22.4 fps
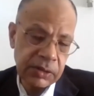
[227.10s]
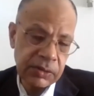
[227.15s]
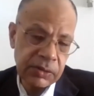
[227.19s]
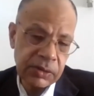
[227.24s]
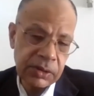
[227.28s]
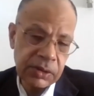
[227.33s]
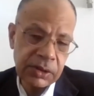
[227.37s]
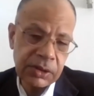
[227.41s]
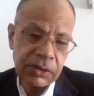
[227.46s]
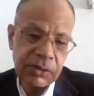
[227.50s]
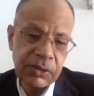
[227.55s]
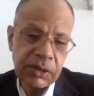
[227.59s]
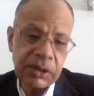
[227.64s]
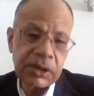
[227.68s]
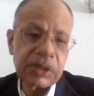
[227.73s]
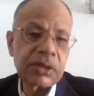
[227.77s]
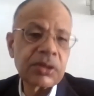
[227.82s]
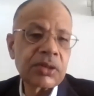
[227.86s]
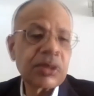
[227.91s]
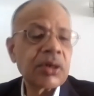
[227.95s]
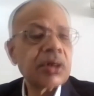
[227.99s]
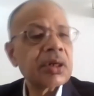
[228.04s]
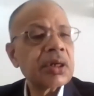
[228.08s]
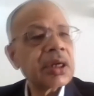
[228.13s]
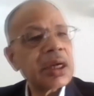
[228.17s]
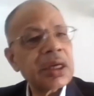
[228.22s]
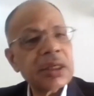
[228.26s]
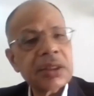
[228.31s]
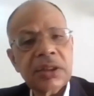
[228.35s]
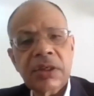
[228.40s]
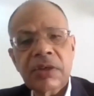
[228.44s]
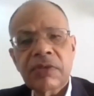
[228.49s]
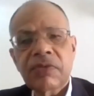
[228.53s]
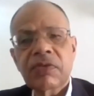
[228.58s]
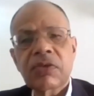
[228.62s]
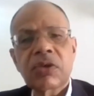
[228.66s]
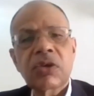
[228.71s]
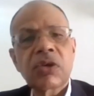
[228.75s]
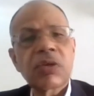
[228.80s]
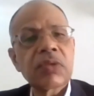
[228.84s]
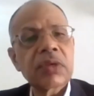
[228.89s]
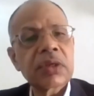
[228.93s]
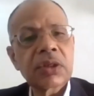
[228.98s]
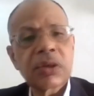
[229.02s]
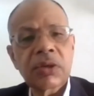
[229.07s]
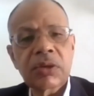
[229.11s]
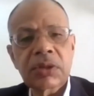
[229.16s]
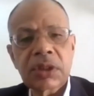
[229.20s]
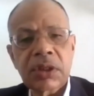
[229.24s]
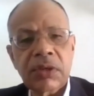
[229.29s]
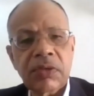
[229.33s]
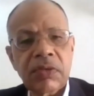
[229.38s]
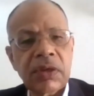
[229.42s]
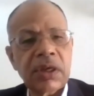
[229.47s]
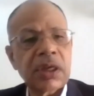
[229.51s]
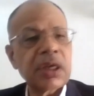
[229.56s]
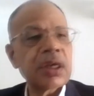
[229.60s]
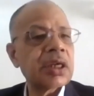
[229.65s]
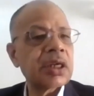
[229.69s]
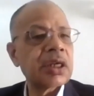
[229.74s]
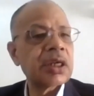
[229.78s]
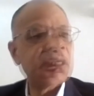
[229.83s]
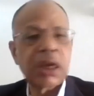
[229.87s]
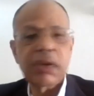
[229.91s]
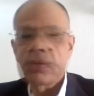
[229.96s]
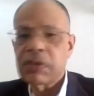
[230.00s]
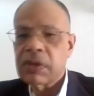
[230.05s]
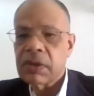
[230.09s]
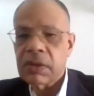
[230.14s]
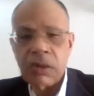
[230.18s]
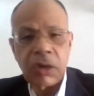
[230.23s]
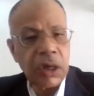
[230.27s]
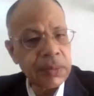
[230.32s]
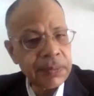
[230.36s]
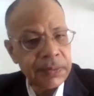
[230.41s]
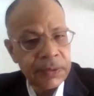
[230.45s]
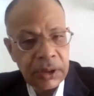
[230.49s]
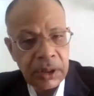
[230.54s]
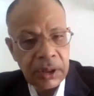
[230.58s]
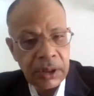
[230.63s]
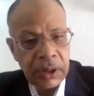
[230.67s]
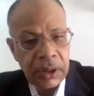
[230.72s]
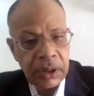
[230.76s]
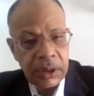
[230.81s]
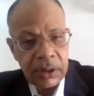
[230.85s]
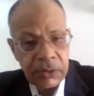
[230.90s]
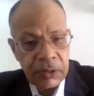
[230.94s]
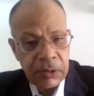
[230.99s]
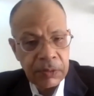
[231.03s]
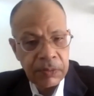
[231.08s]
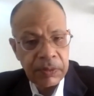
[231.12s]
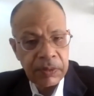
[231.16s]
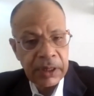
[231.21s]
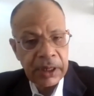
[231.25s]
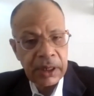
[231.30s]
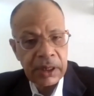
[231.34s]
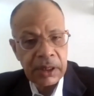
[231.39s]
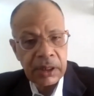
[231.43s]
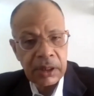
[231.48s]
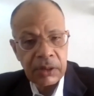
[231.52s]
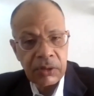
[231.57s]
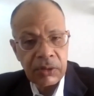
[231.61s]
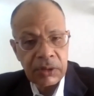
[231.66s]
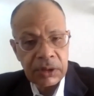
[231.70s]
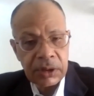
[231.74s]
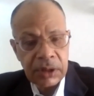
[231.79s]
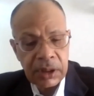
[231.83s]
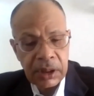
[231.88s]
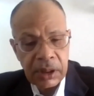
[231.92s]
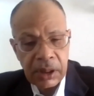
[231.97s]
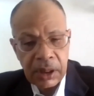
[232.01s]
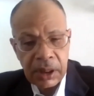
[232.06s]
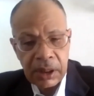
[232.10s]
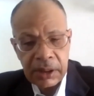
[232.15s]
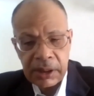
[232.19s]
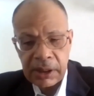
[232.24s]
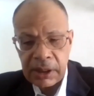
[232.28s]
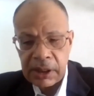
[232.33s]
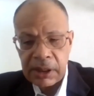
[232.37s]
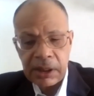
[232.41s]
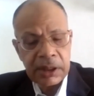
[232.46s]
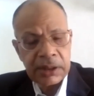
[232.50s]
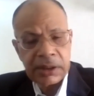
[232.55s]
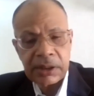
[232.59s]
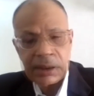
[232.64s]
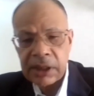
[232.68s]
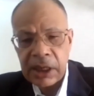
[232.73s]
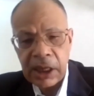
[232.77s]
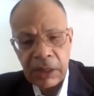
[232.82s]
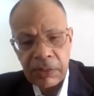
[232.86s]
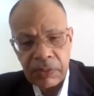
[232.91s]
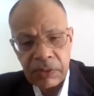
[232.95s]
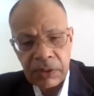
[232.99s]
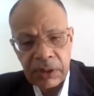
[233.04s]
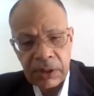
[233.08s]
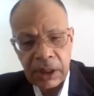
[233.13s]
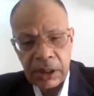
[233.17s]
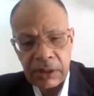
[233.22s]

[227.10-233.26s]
So it's not as if COVID goes away and everyone hops onto a plane and goes on a holiday. It doesn't happen.